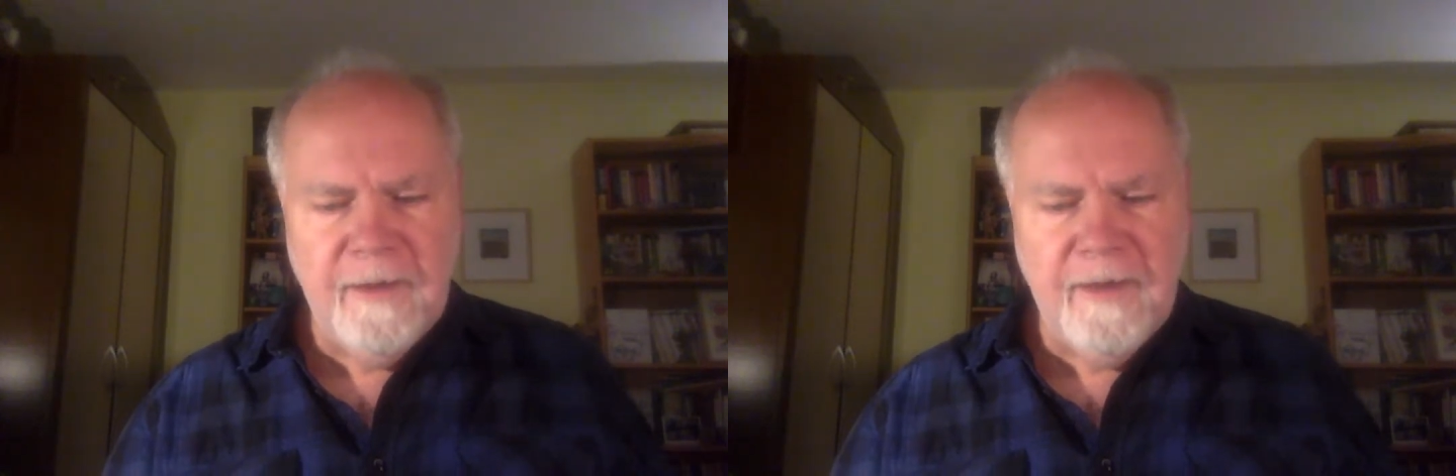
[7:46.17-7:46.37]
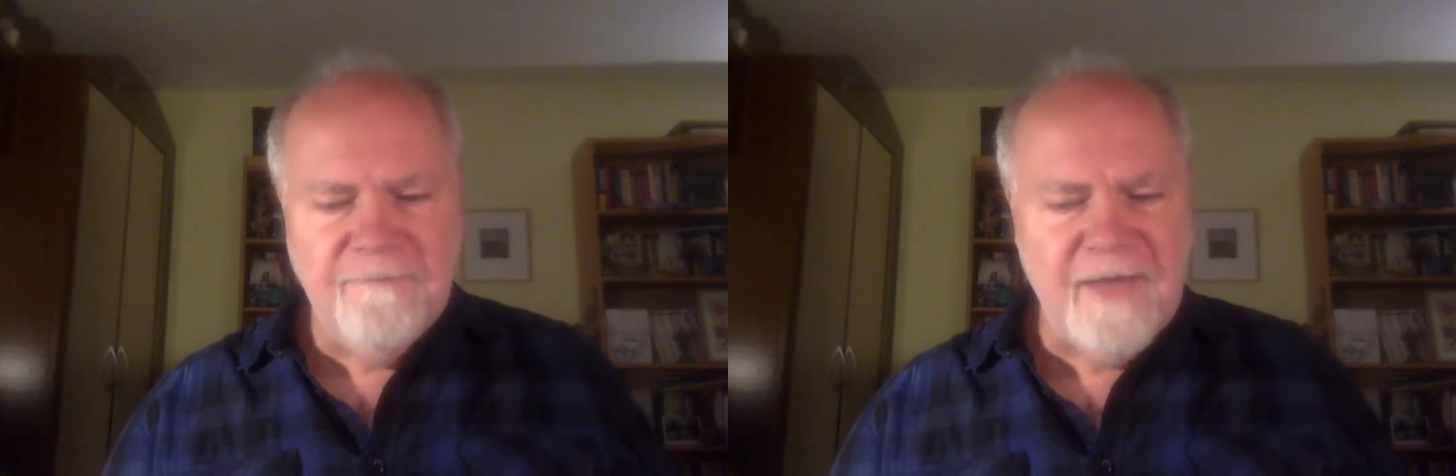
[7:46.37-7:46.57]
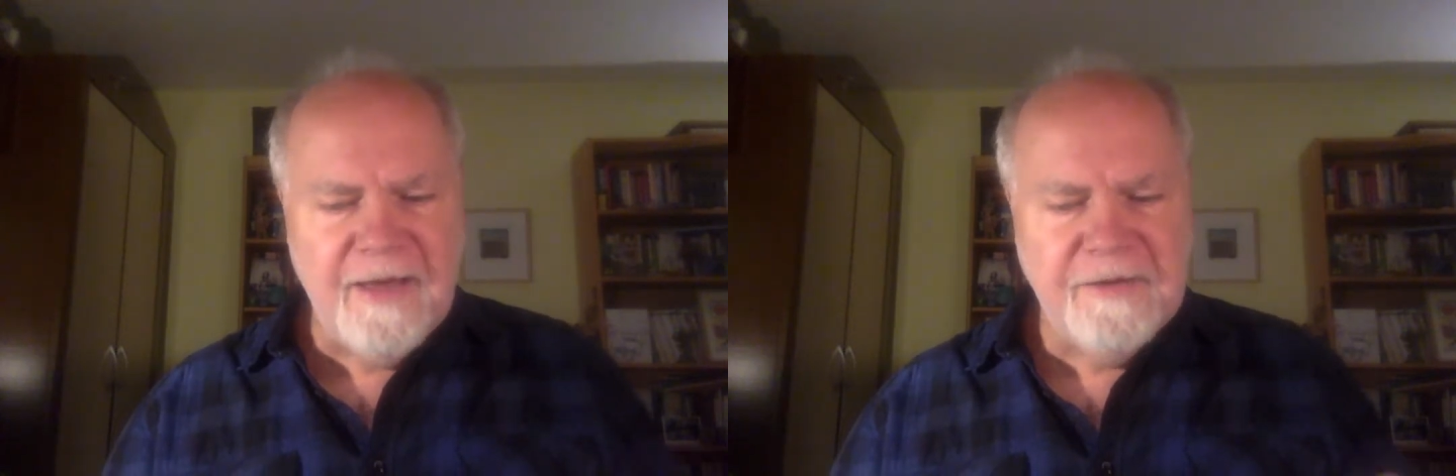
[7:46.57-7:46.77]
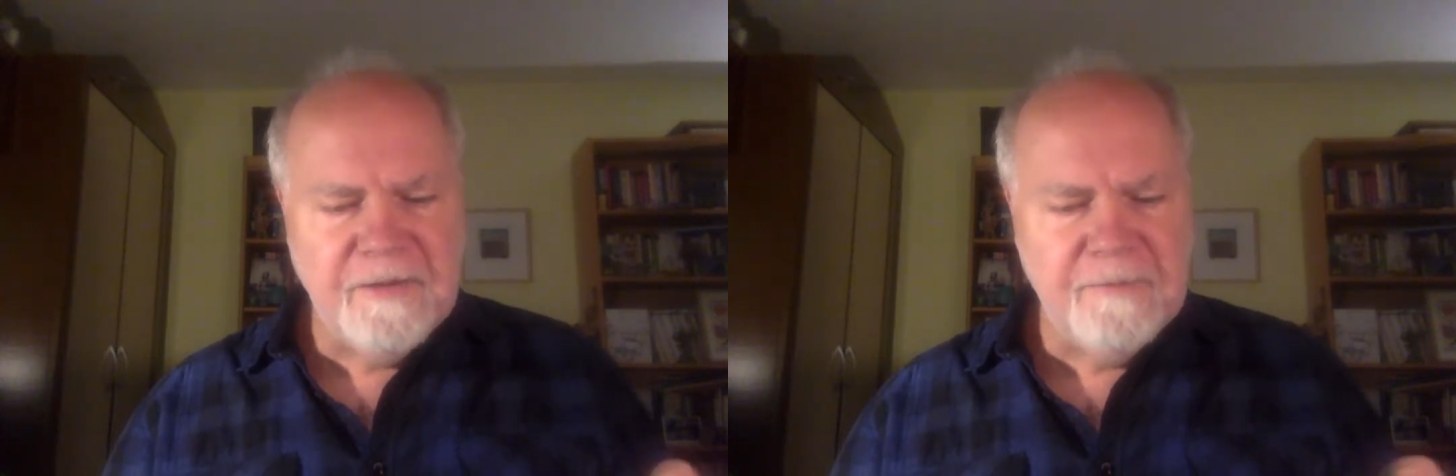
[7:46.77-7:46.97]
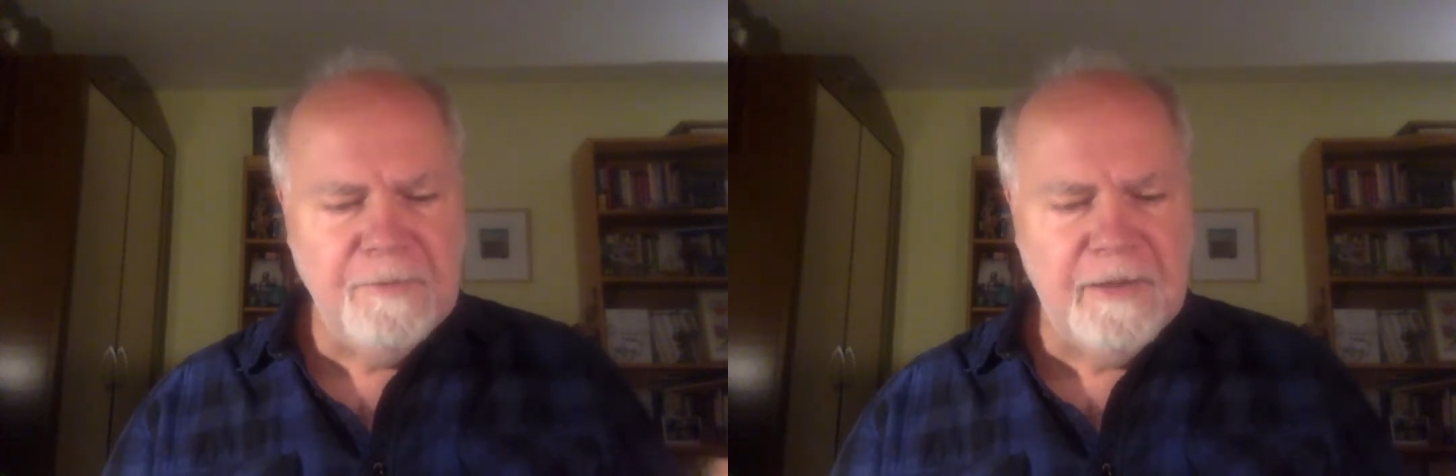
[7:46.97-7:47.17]
a
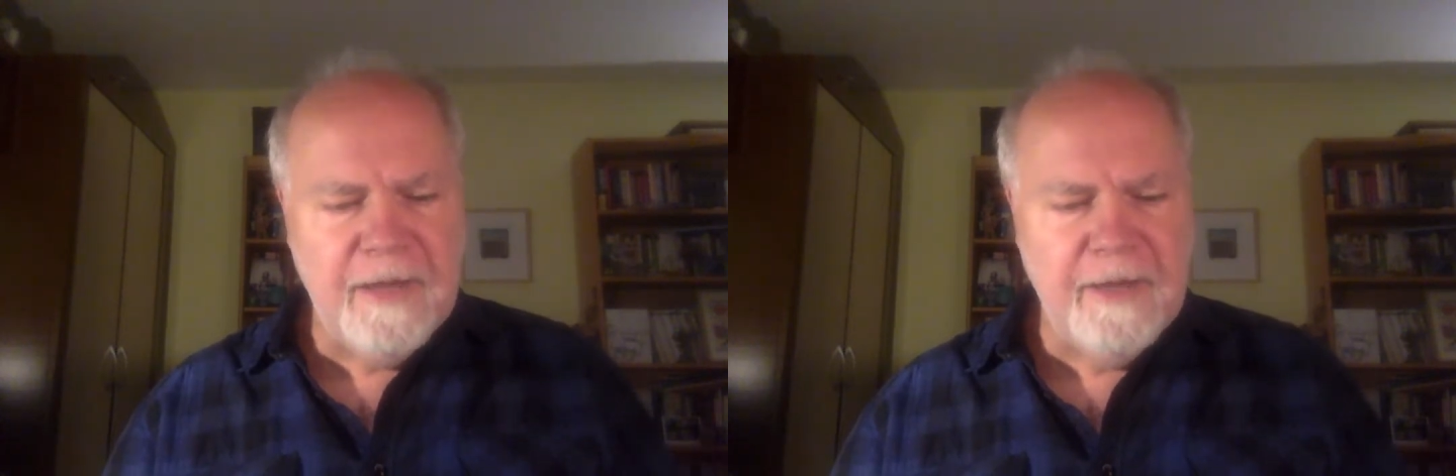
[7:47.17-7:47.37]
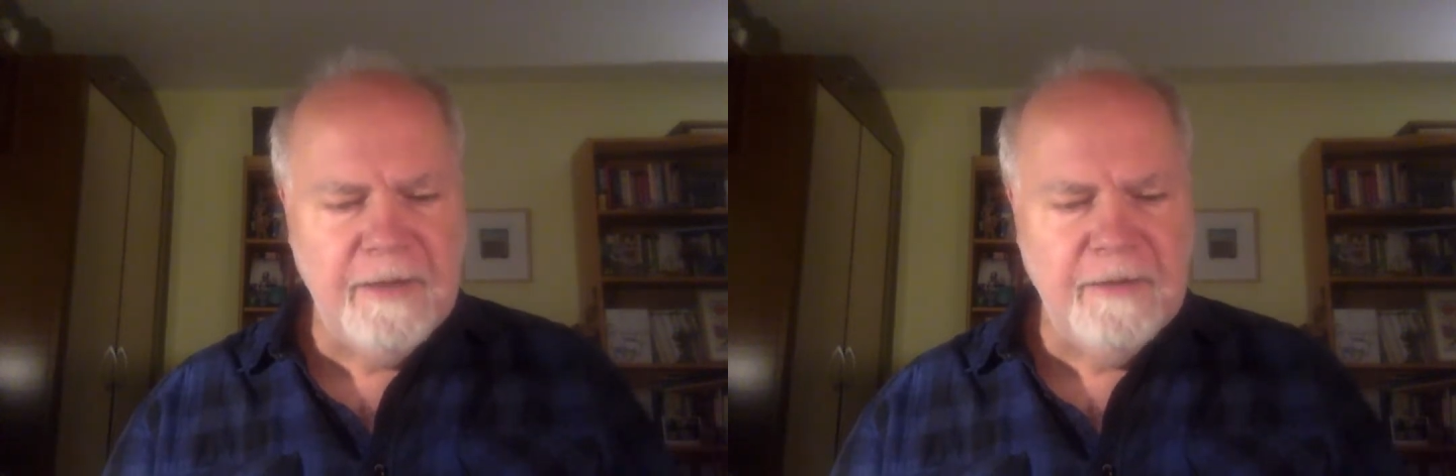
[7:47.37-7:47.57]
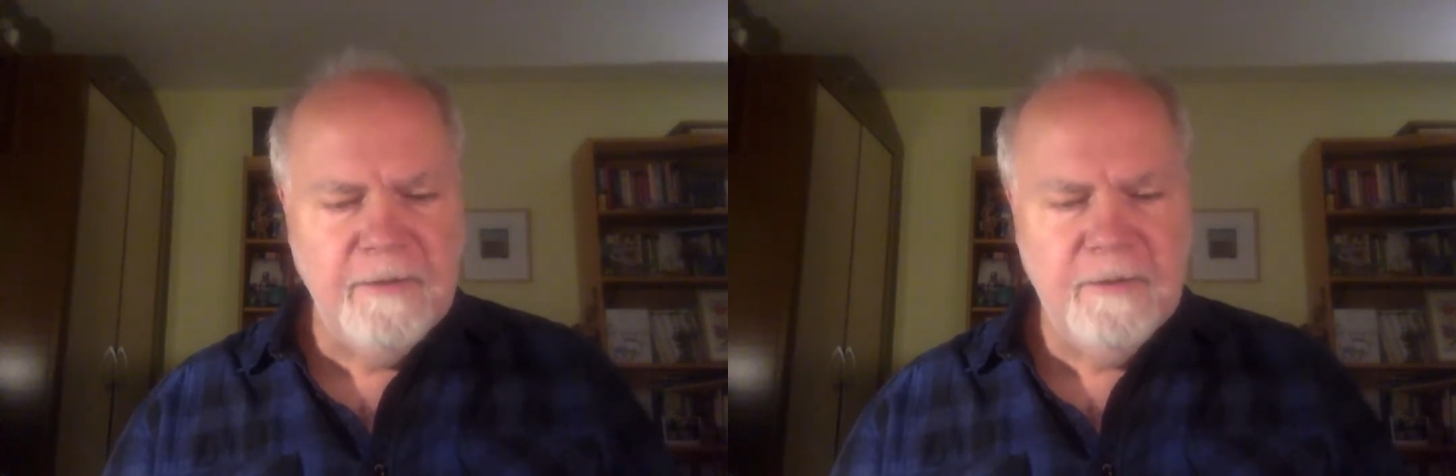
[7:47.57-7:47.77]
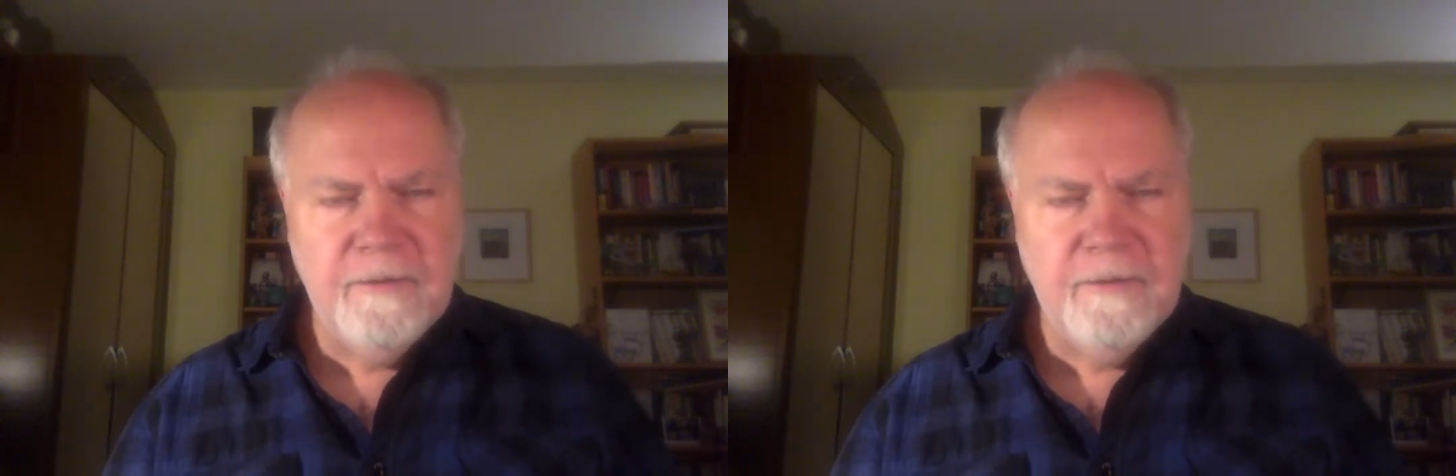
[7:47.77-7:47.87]
vast plain